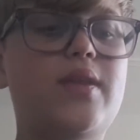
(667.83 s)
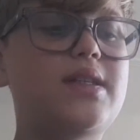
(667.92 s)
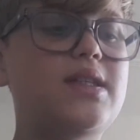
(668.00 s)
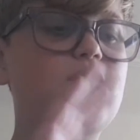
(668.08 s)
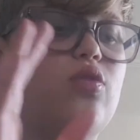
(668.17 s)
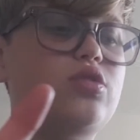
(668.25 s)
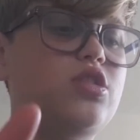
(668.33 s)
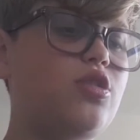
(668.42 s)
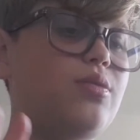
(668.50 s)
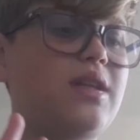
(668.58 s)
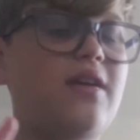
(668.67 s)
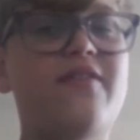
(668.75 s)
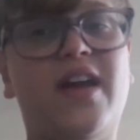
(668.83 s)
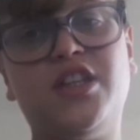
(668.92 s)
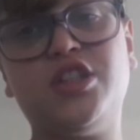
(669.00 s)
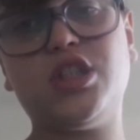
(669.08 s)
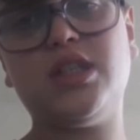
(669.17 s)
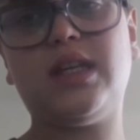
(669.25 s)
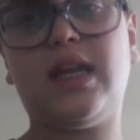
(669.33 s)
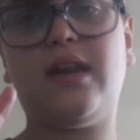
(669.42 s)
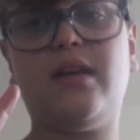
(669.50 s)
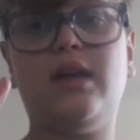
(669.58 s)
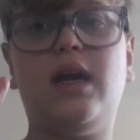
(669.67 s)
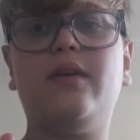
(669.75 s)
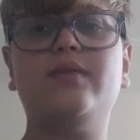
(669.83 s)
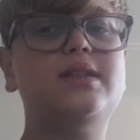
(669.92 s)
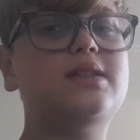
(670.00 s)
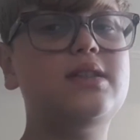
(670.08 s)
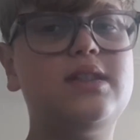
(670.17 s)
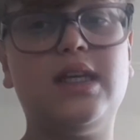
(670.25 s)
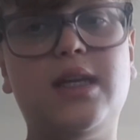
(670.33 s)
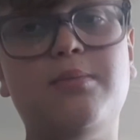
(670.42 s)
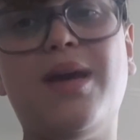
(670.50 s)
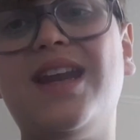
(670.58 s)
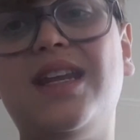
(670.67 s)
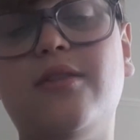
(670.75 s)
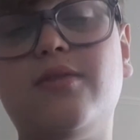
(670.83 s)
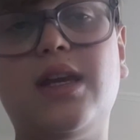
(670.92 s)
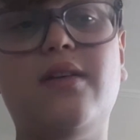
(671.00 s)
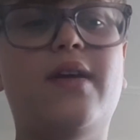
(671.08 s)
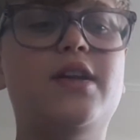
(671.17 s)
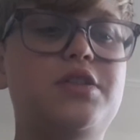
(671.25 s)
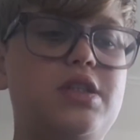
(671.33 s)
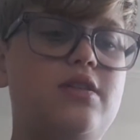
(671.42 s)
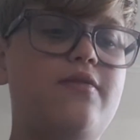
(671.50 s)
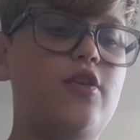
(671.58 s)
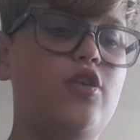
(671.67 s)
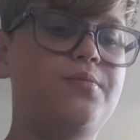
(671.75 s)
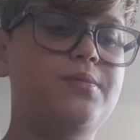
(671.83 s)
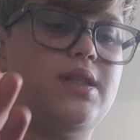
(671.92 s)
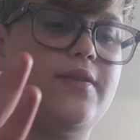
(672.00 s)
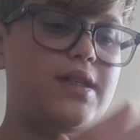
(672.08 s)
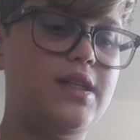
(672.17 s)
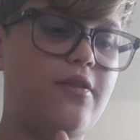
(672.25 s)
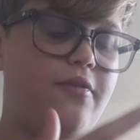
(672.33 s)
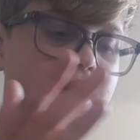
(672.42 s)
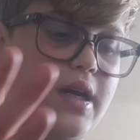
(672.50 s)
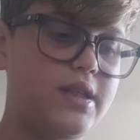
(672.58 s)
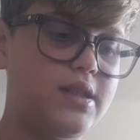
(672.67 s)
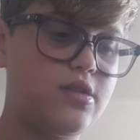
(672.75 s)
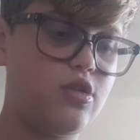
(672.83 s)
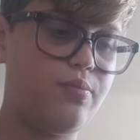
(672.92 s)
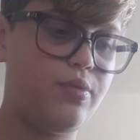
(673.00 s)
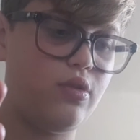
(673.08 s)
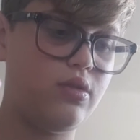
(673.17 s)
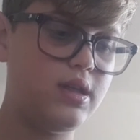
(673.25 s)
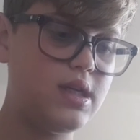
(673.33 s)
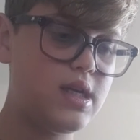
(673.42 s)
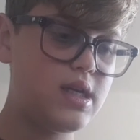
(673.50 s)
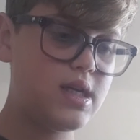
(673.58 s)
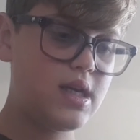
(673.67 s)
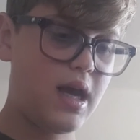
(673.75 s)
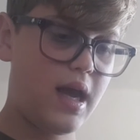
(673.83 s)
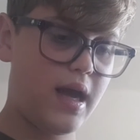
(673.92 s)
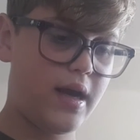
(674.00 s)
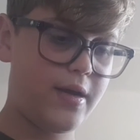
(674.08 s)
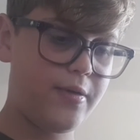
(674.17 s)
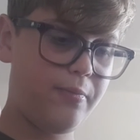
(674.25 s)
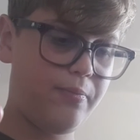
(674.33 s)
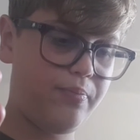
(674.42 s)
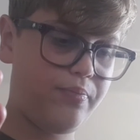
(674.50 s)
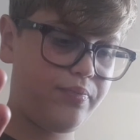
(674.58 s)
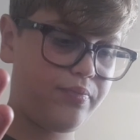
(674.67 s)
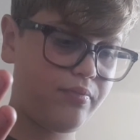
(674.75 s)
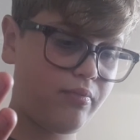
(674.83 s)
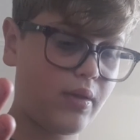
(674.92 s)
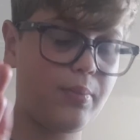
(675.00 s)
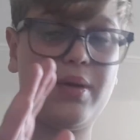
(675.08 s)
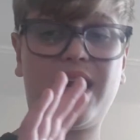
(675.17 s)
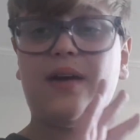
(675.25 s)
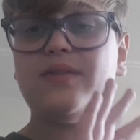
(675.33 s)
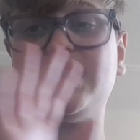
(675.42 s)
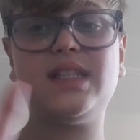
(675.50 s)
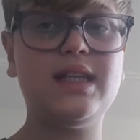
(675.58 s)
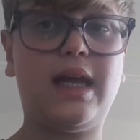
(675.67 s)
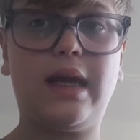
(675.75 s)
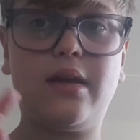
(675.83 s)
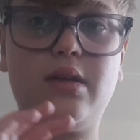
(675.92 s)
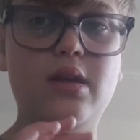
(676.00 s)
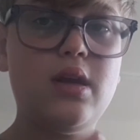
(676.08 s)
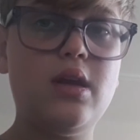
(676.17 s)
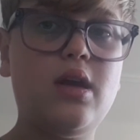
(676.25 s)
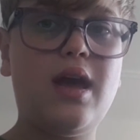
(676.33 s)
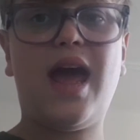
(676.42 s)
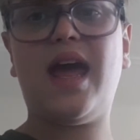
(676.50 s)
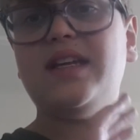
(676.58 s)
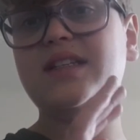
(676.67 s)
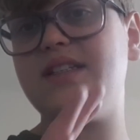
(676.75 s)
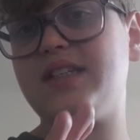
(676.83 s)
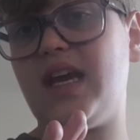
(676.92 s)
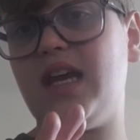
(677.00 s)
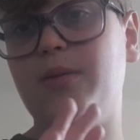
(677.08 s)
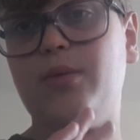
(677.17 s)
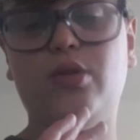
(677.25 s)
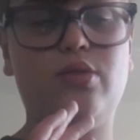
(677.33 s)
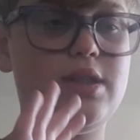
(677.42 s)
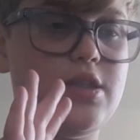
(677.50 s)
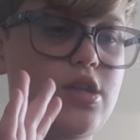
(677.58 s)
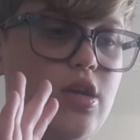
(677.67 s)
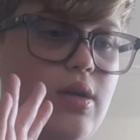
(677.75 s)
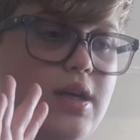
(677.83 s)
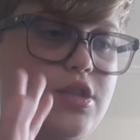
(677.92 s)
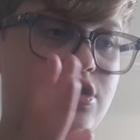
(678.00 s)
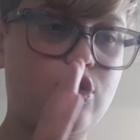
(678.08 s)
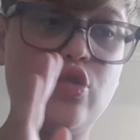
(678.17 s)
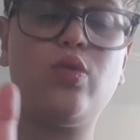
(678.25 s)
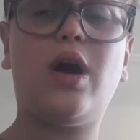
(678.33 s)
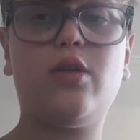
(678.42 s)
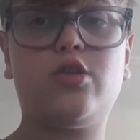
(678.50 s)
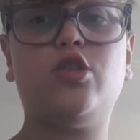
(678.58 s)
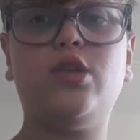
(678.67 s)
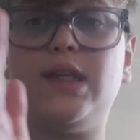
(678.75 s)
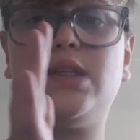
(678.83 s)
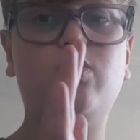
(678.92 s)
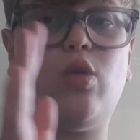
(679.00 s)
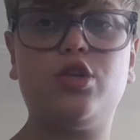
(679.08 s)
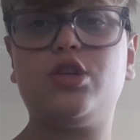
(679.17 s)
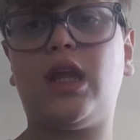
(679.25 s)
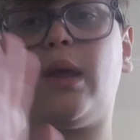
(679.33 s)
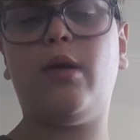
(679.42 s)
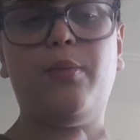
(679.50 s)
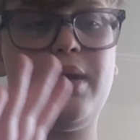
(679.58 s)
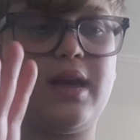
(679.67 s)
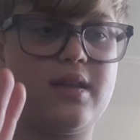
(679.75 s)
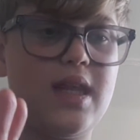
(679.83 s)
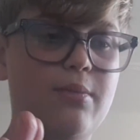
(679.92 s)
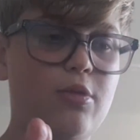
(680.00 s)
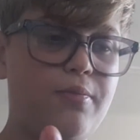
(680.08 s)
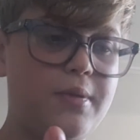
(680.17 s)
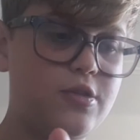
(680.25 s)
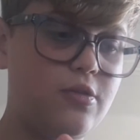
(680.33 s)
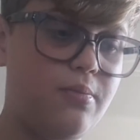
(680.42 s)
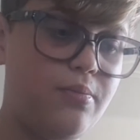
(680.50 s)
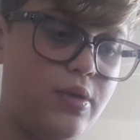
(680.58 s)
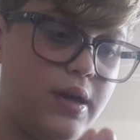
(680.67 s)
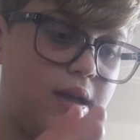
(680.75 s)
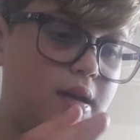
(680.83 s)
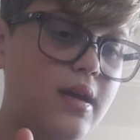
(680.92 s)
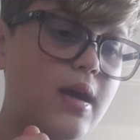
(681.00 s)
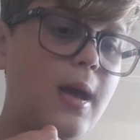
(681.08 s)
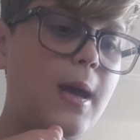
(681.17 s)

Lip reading: this is all to do with the Avengers, and I haven't seen many of the Avengers films. I've seen the first couple, but I haven't seen, like, Endgame and all that. So I do need to watch them. I'll pick them up at some point.